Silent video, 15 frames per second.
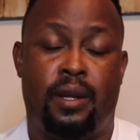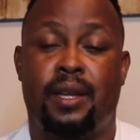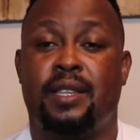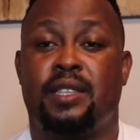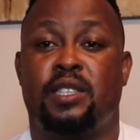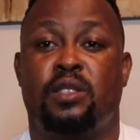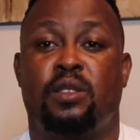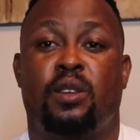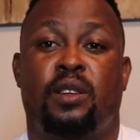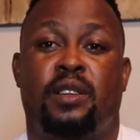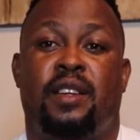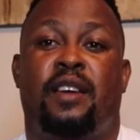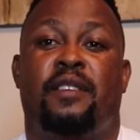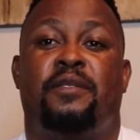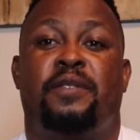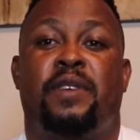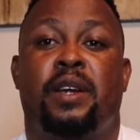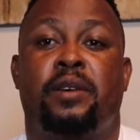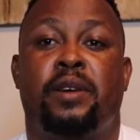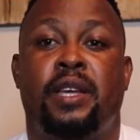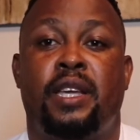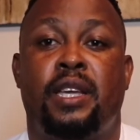it's not a
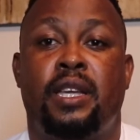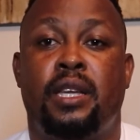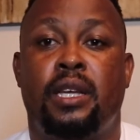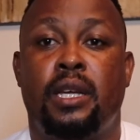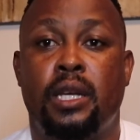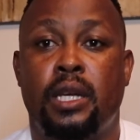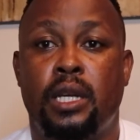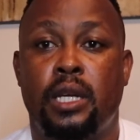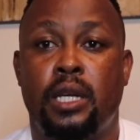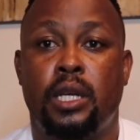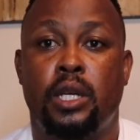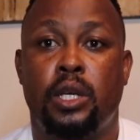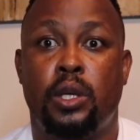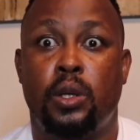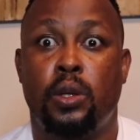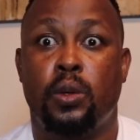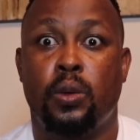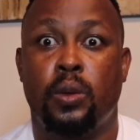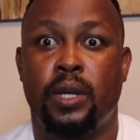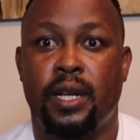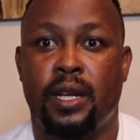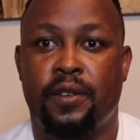very
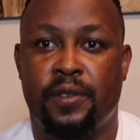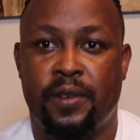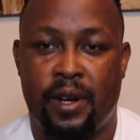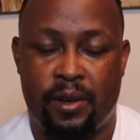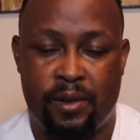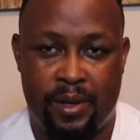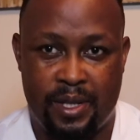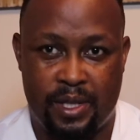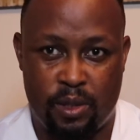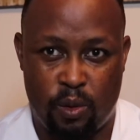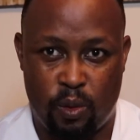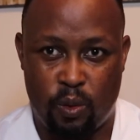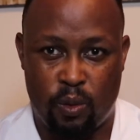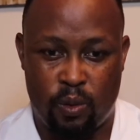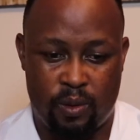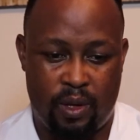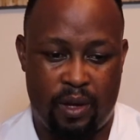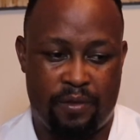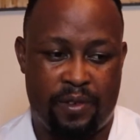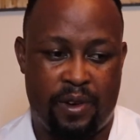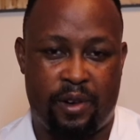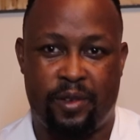unique fragrance or
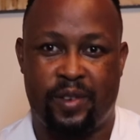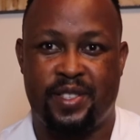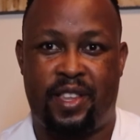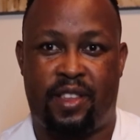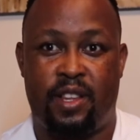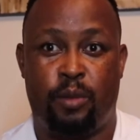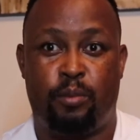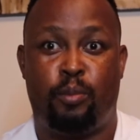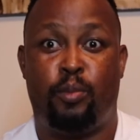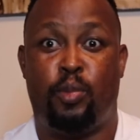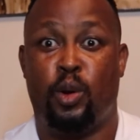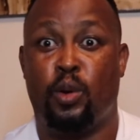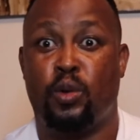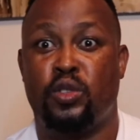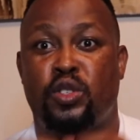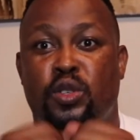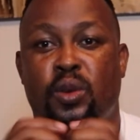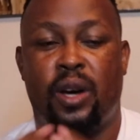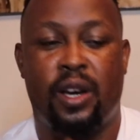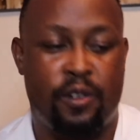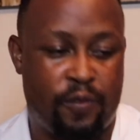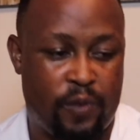a fragrance that blows
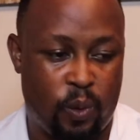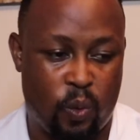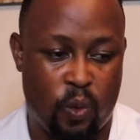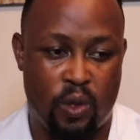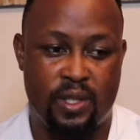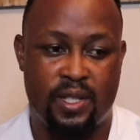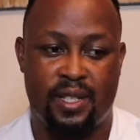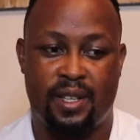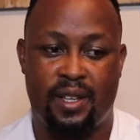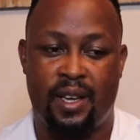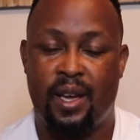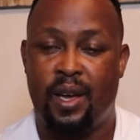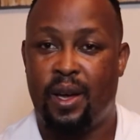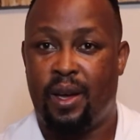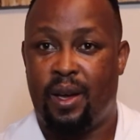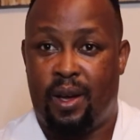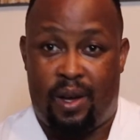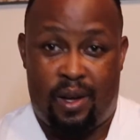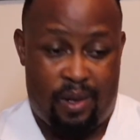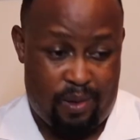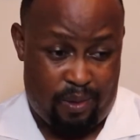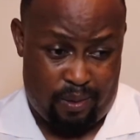you out of the water.
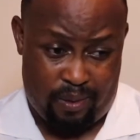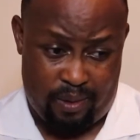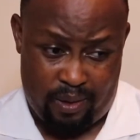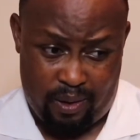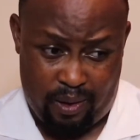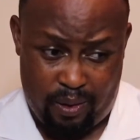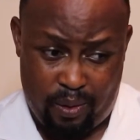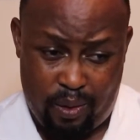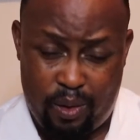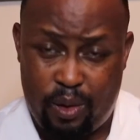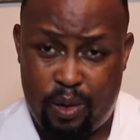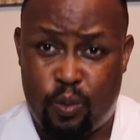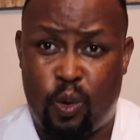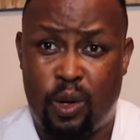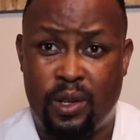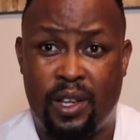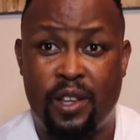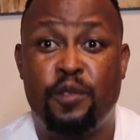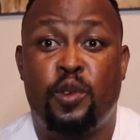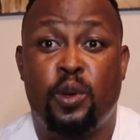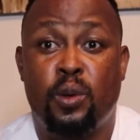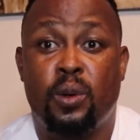It won't
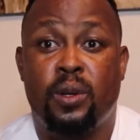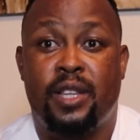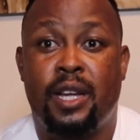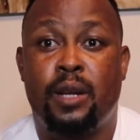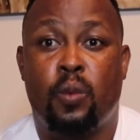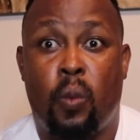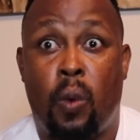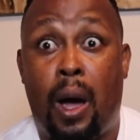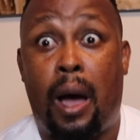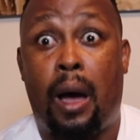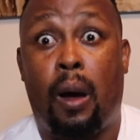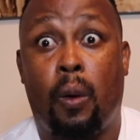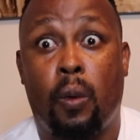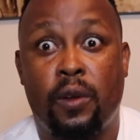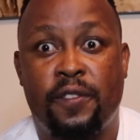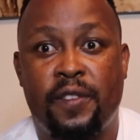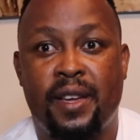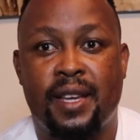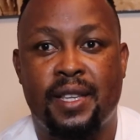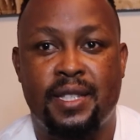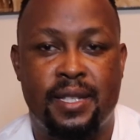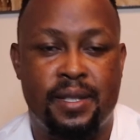give you that wow
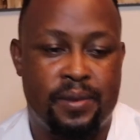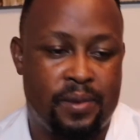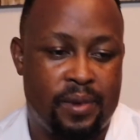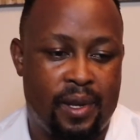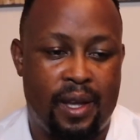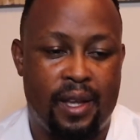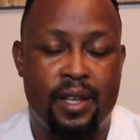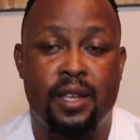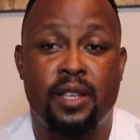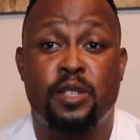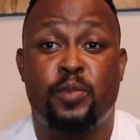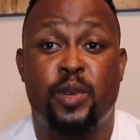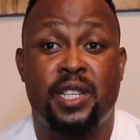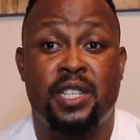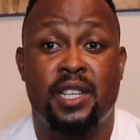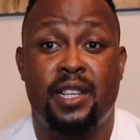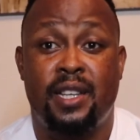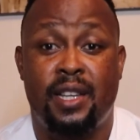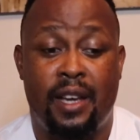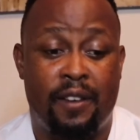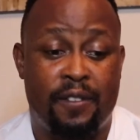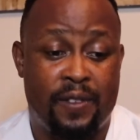effect,
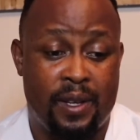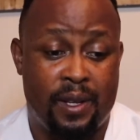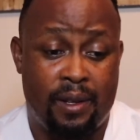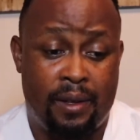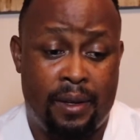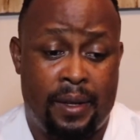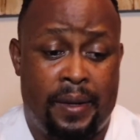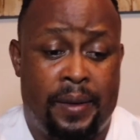especially after